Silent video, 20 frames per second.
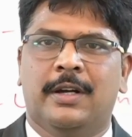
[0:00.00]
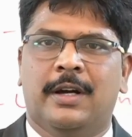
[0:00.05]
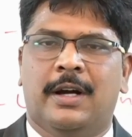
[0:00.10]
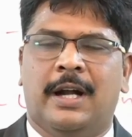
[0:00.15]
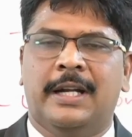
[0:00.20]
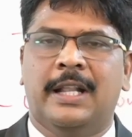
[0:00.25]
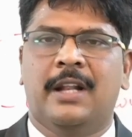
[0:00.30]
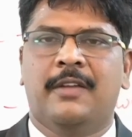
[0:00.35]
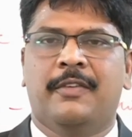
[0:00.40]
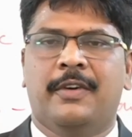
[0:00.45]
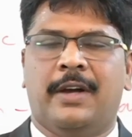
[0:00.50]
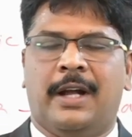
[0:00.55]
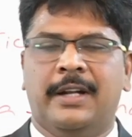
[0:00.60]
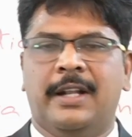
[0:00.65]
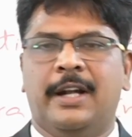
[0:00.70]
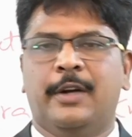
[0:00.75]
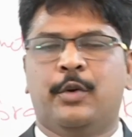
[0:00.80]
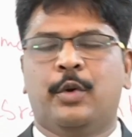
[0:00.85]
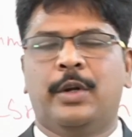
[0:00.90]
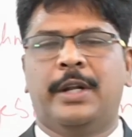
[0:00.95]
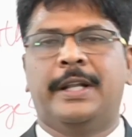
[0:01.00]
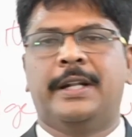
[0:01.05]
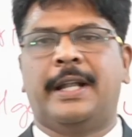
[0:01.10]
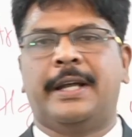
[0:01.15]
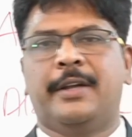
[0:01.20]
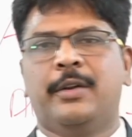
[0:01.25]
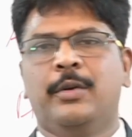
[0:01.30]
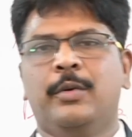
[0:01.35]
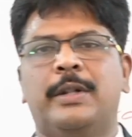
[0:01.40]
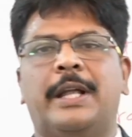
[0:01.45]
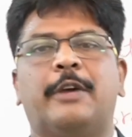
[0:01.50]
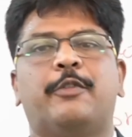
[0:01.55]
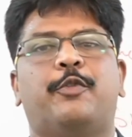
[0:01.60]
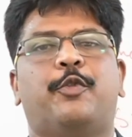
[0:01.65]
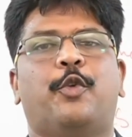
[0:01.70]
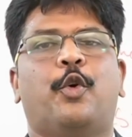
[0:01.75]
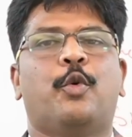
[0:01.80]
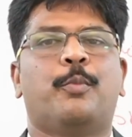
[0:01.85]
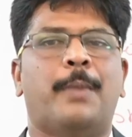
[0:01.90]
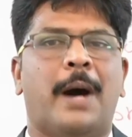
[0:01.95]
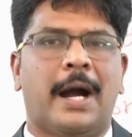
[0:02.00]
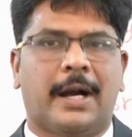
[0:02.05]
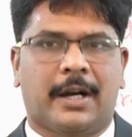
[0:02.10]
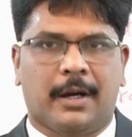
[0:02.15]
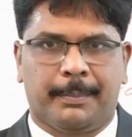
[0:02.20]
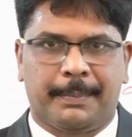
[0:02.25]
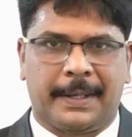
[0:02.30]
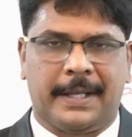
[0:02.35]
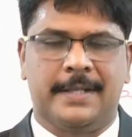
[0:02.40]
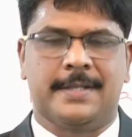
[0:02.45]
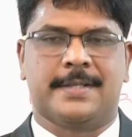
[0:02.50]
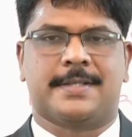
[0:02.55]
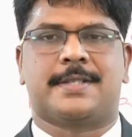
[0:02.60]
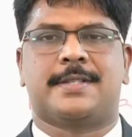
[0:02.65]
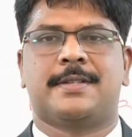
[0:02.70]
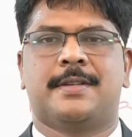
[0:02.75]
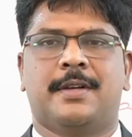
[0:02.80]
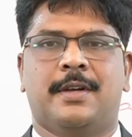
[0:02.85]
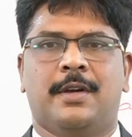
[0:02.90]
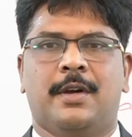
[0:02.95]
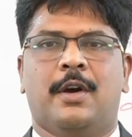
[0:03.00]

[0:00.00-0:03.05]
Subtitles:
Until I don't link, like, you know, like 4 marker pens,